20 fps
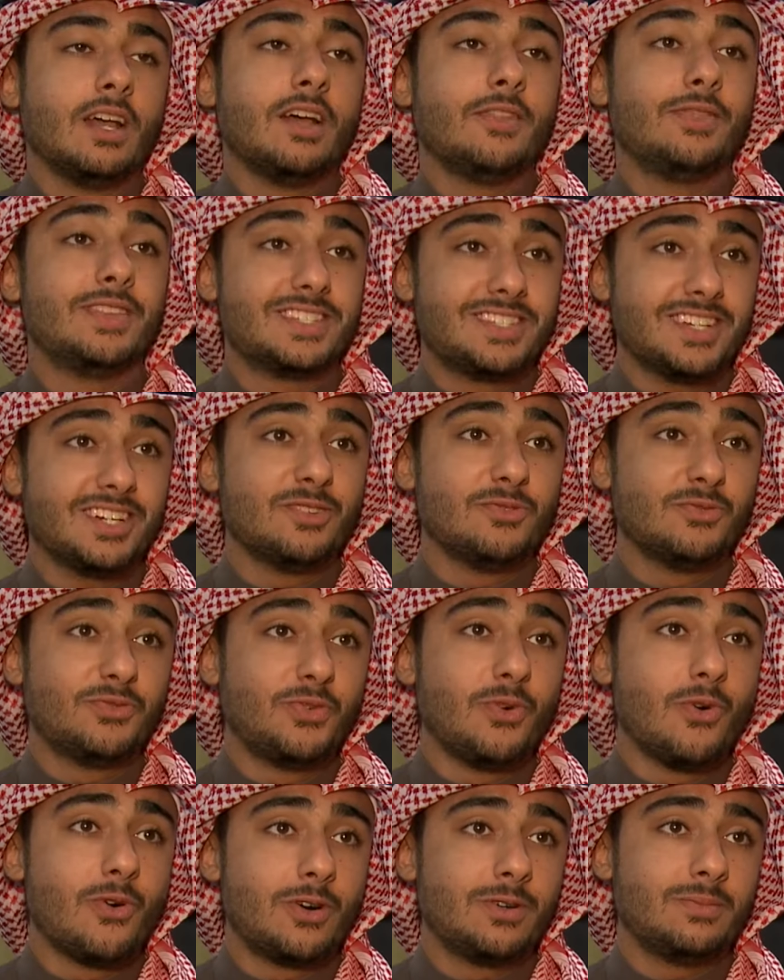The second
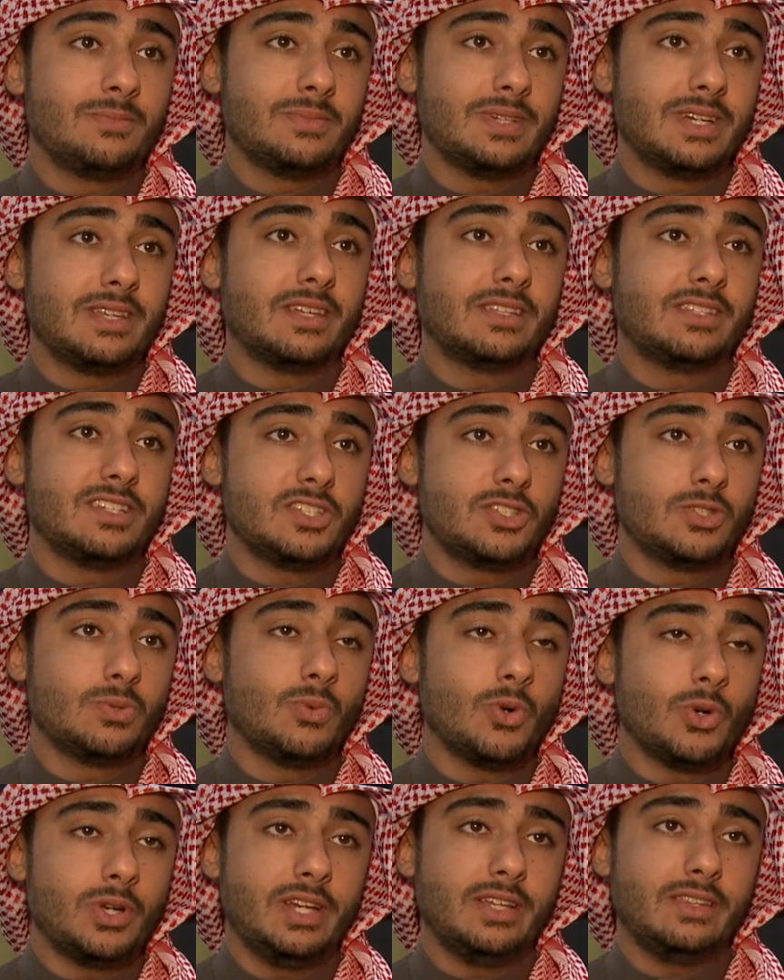form is the
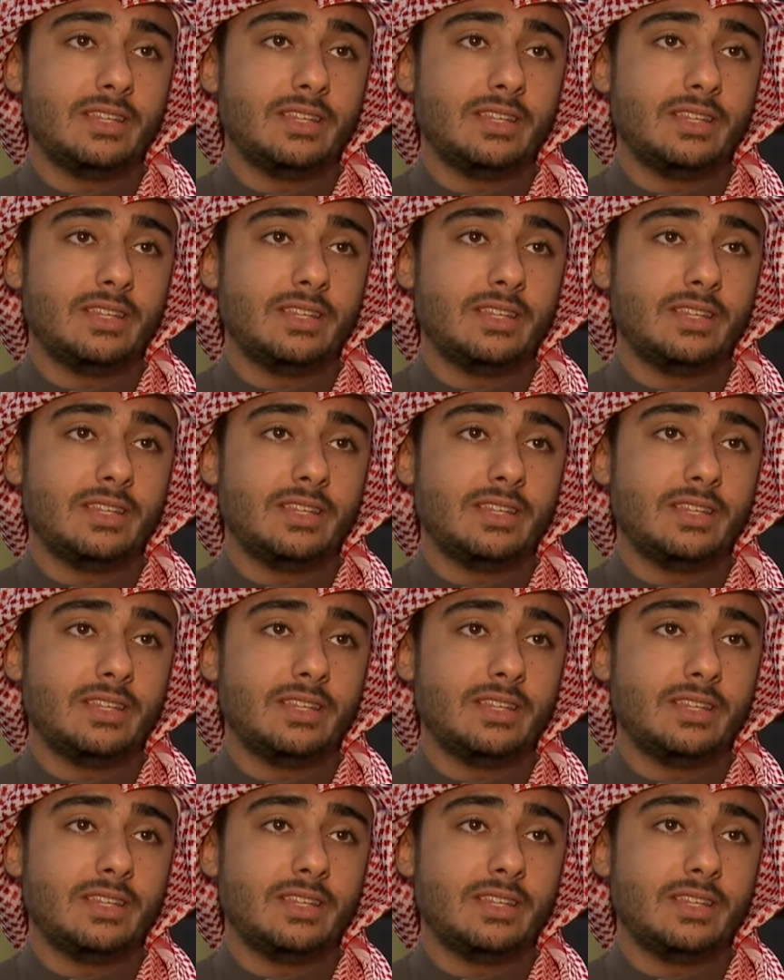testimony